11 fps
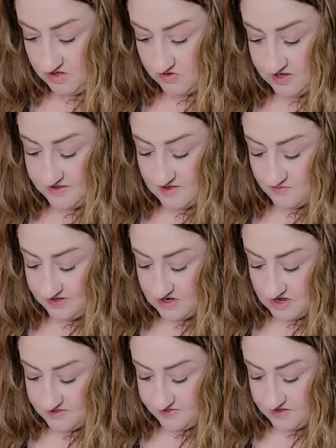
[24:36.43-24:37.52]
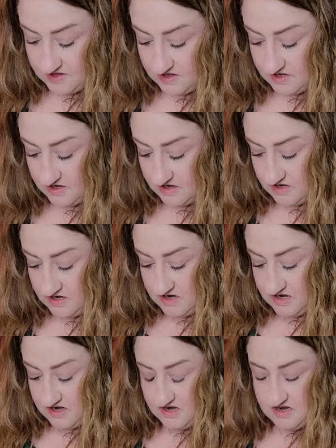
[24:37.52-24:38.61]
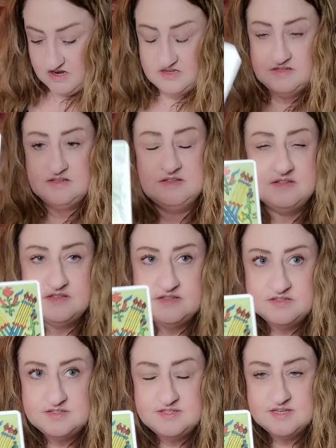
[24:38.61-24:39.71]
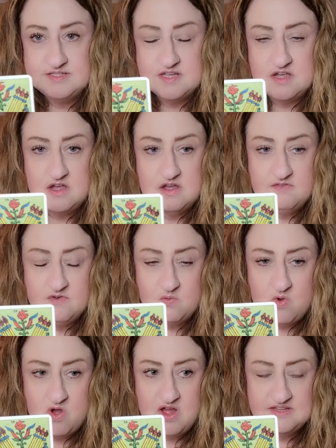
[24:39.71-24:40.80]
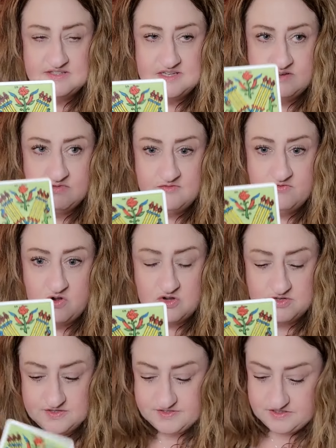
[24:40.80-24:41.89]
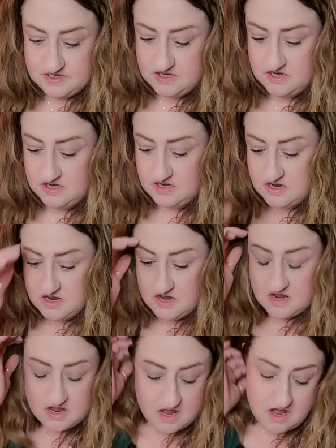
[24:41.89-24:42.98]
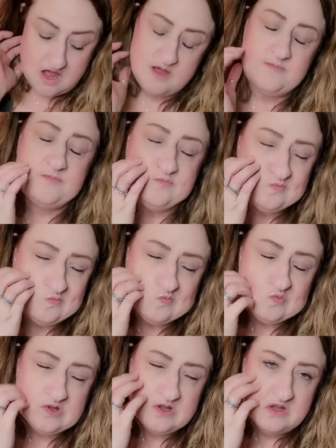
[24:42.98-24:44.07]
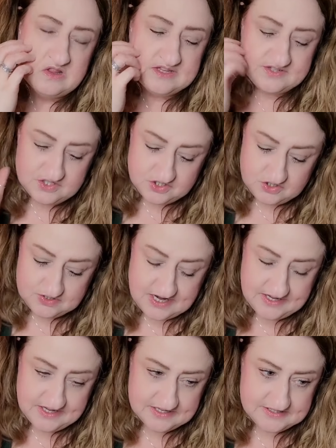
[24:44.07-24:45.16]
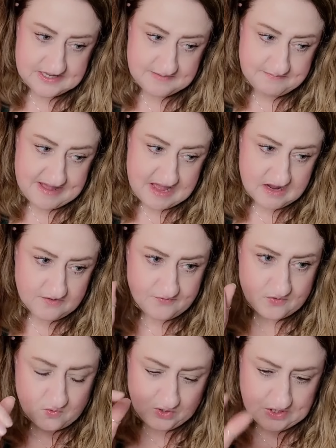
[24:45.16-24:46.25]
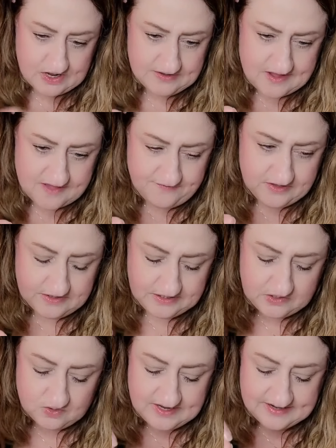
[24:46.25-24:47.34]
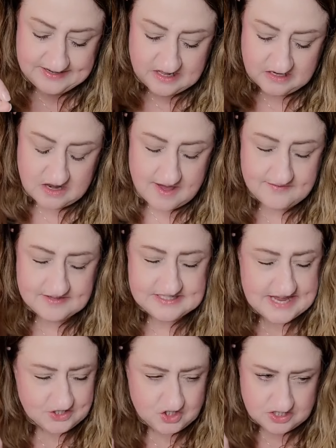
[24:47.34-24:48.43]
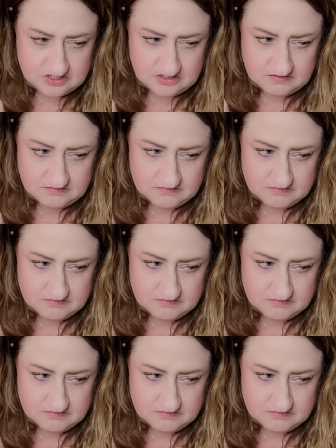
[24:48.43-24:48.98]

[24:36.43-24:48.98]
Okay, then we got the Six of Wands in reverse. This is you taking a step back. I feel like you were getting a lot of attention